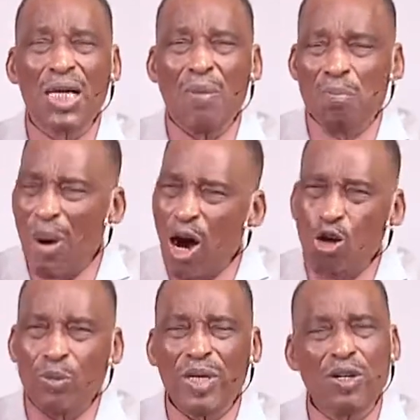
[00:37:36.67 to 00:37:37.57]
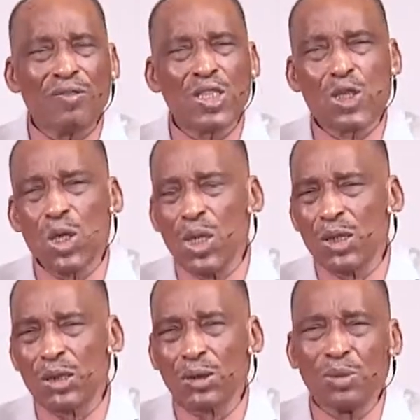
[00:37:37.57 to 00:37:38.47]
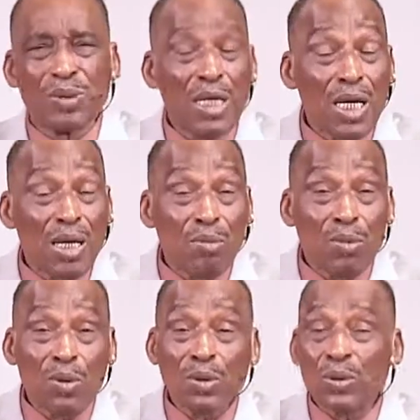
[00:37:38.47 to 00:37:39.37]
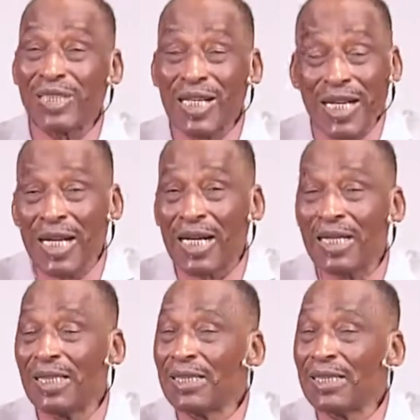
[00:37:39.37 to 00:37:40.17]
the empowerment of the church to be able to declare